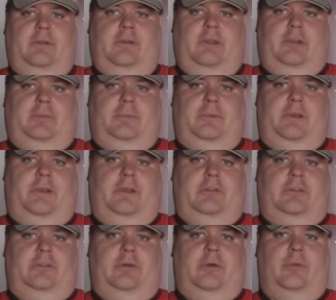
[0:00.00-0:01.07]

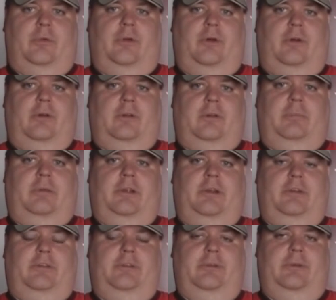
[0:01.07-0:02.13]
experience overall
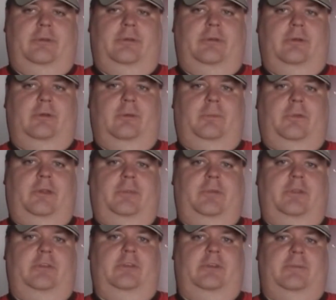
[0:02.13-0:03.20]
compared to Google Play
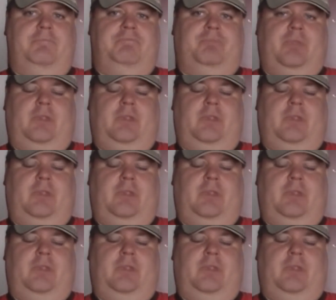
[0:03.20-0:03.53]
Music.